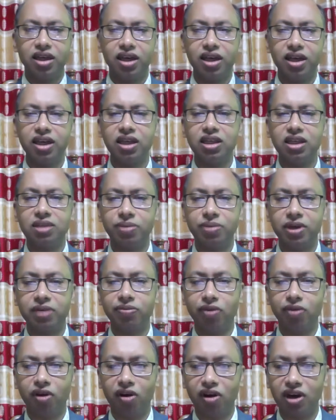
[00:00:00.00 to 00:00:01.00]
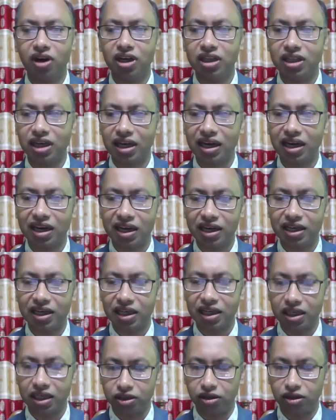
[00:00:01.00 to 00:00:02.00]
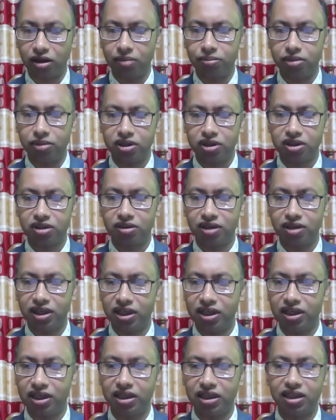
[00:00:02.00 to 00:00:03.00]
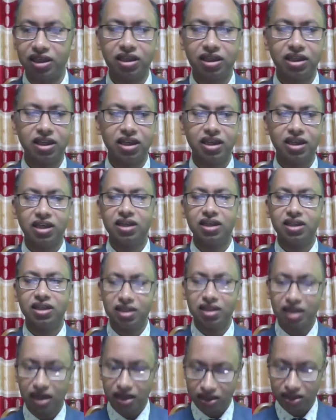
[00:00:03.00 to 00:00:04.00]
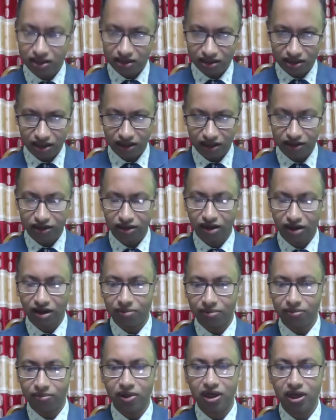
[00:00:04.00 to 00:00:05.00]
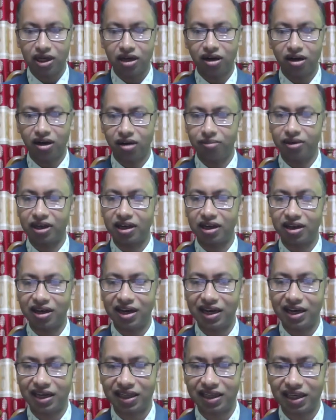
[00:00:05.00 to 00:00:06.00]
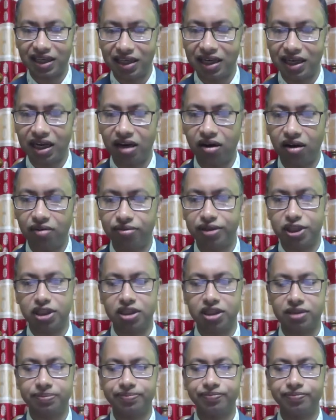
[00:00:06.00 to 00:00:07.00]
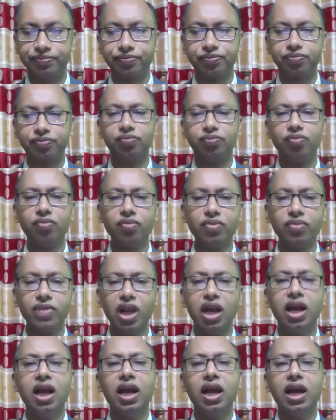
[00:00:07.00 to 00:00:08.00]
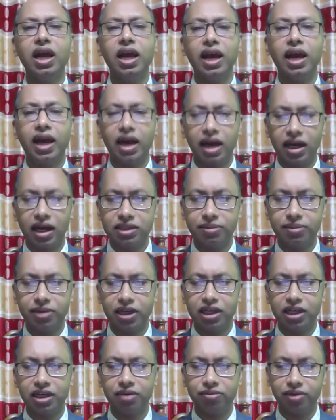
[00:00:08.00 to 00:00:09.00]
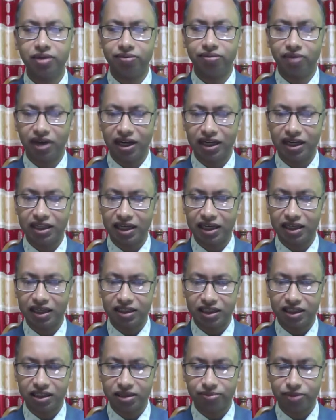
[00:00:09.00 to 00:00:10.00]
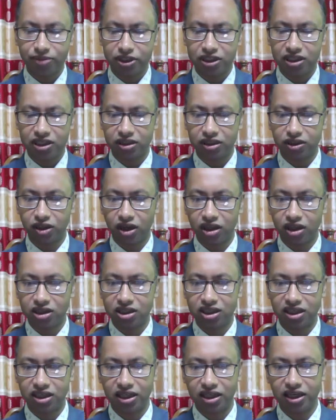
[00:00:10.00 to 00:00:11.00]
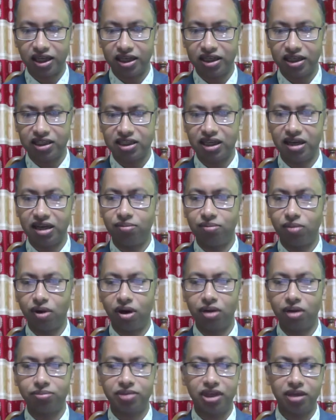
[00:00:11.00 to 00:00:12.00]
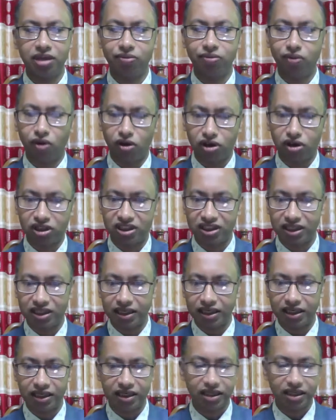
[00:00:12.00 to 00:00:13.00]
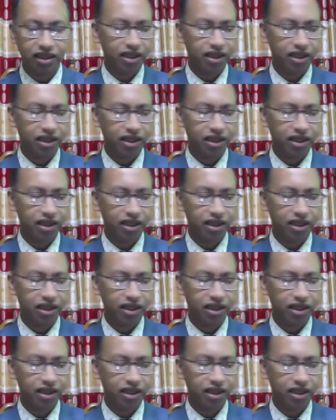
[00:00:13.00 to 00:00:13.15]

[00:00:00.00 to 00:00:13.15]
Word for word: he is fit for only the clerical job. So he does the job of a clerk in an office. And ultimately, we find that this Mr. Johnson is involved in forgery,